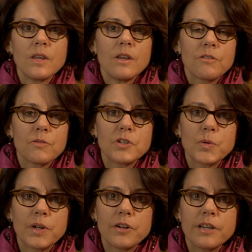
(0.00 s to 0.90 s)
through the
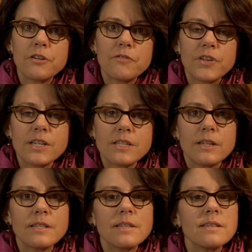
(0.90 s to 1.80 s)
Twitter interface,
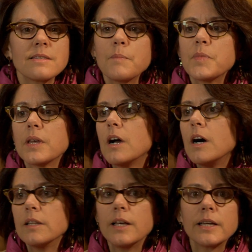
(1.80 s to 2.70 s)
and it says something
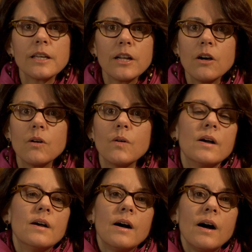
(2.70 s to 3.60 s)
like, you know,
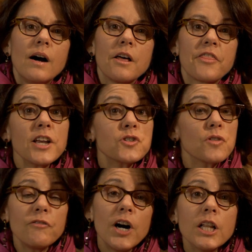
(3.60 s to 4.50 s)
thanks
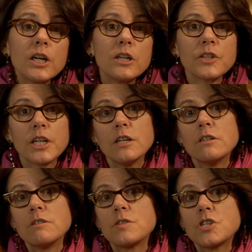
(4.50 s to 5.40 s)
for the follow, you
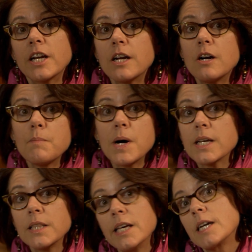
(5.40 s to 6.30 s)
know, check out
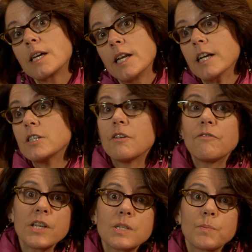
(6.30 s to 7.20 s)
my link, connect on
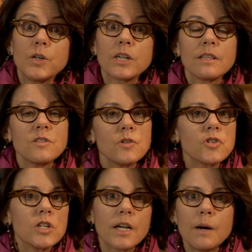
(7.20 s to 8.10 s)
Facebook, and there's
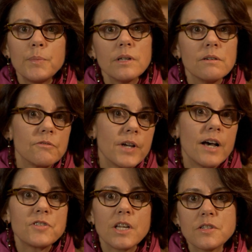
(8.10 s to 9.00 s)
usually a couple of
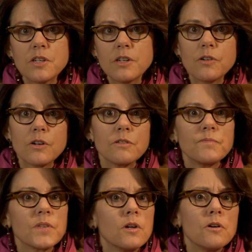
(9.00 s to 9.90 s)
half dozen or
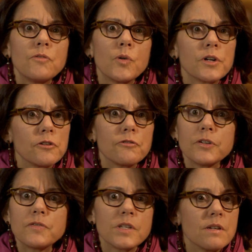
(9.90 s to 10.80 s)
40 or
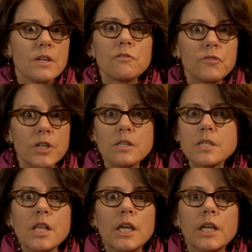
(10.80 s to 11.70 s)
50, it
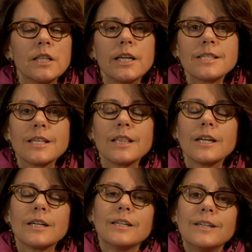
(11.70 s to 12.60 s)
feels like, links in
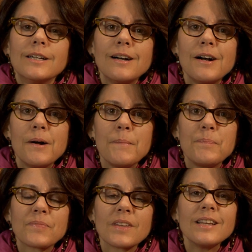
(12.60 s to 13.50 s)
there.
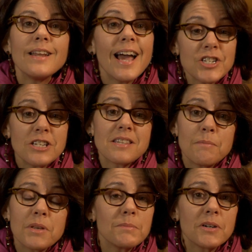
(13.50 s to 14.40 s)
And actually
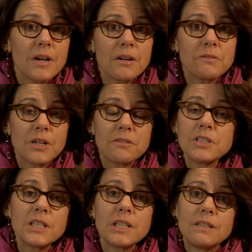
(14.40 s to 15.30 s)
some of them are
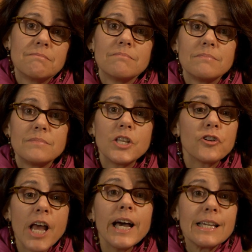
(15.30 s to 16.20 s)
really, they're
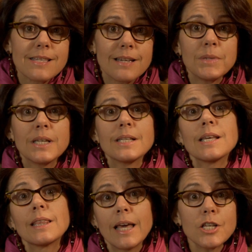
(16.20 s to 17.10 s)
nice. I mean, it's
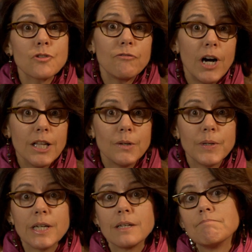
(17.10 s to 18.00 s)
like, thanks for
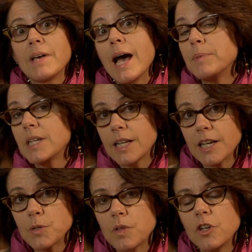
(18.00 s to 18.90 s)
following, happy to
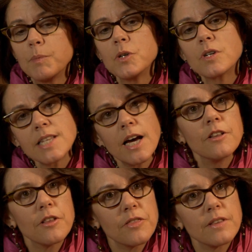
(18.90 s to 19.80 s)
connect with you here, but you can
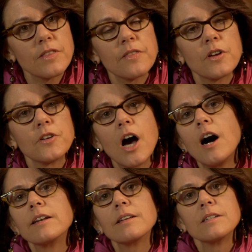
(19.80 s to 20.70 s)
tell that they're
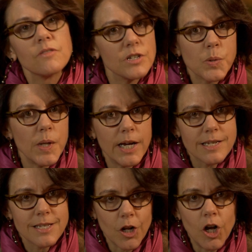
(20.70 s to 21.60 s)
not
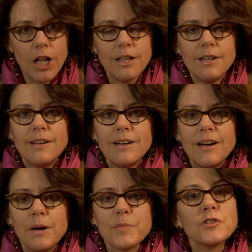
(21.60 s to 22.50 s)
individualized at all.
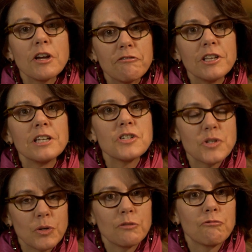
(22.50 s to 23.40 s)
They're definitely
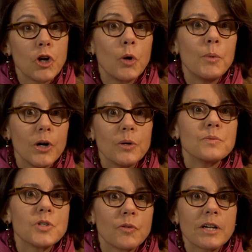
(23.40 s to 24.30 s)
just sort of
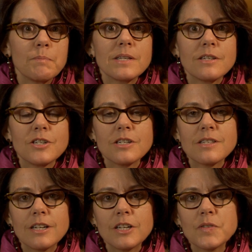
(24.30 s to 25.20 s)
robo direct
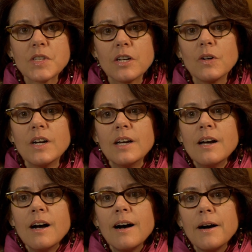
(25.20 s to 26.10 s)
messages, you know. So
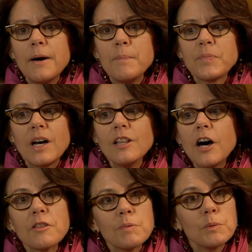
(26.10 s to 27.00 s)
a
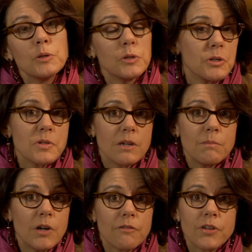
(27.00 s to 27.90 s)
lot of the people who use
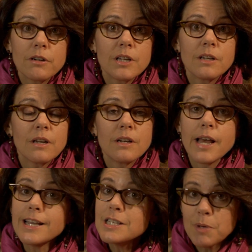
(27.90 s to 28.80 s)
them are very
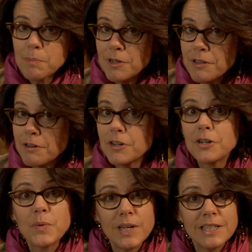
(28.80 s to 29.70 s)
nice people, they're
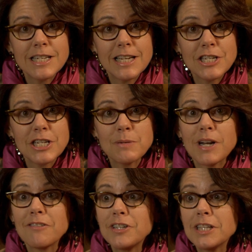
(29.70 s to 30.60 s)
very well intentioned,
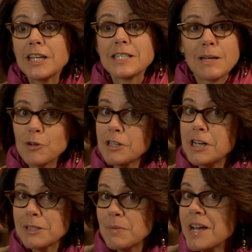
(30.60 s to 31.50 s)
but I feel like somewhere
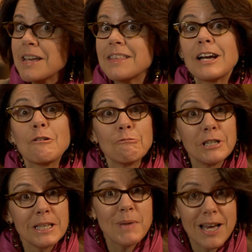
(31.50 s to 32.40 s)
along the way they got really bad